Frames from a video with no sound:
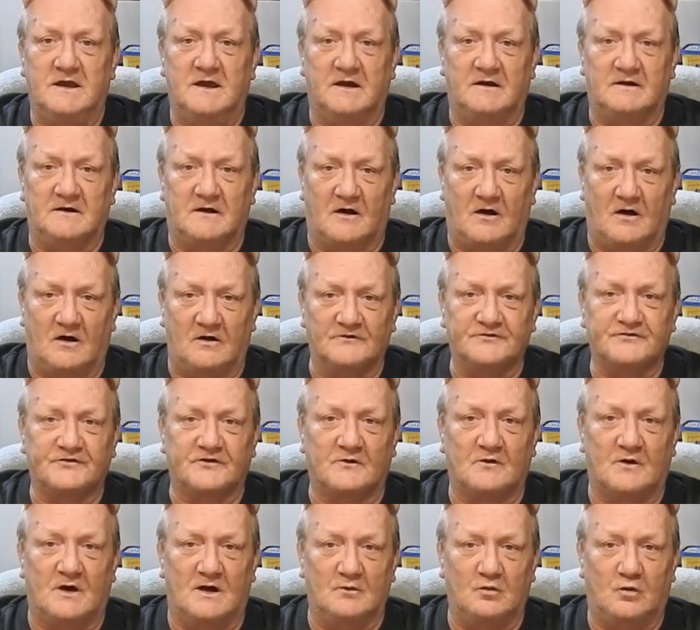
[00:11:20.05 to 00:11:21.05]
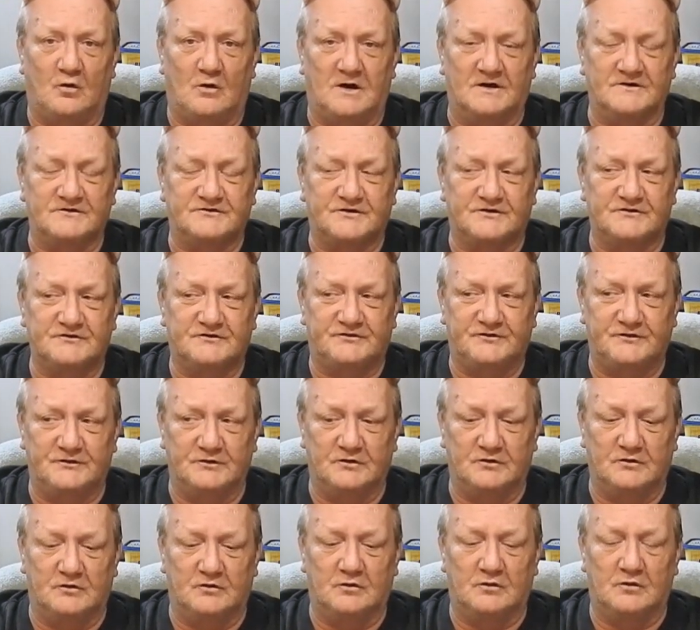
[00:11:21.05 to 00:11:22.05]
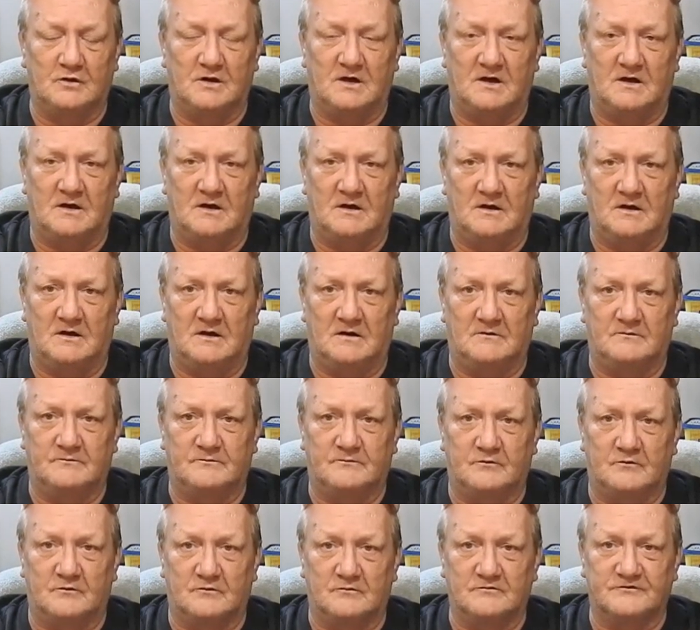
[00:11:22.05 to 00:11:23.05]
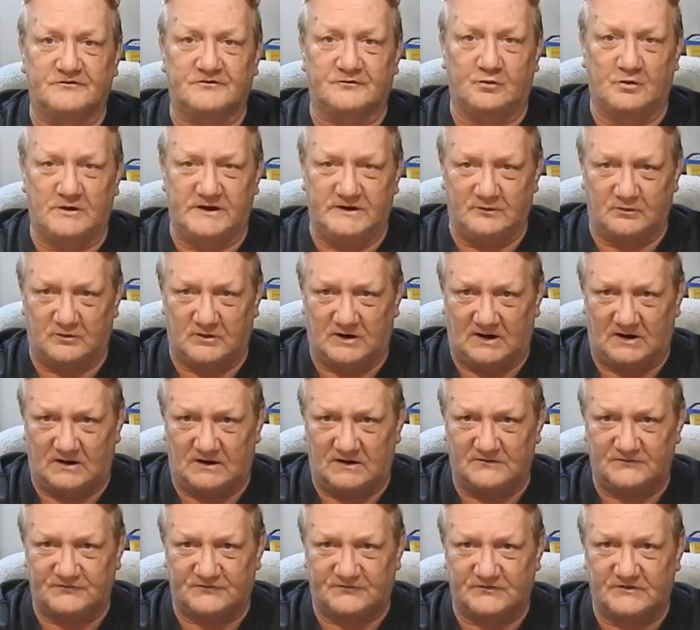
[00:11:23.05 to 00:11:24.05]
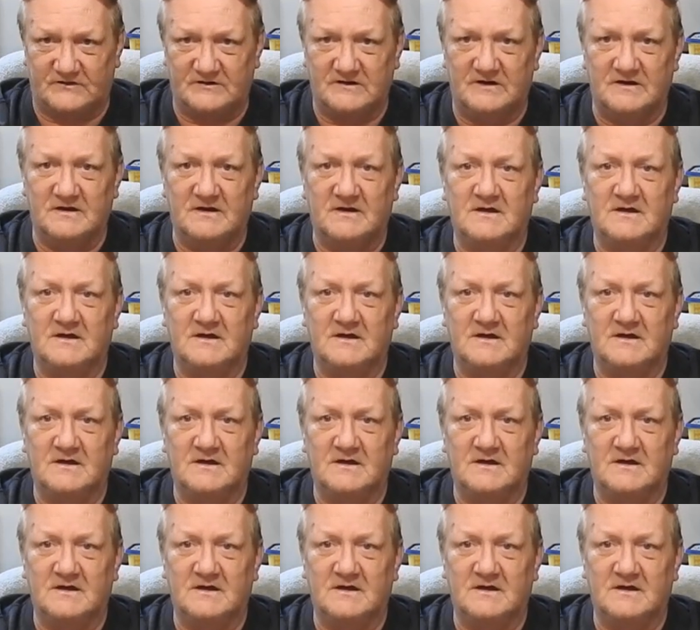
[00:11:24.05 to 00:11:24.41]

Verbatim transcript: and also I want to do uh, sweet relish.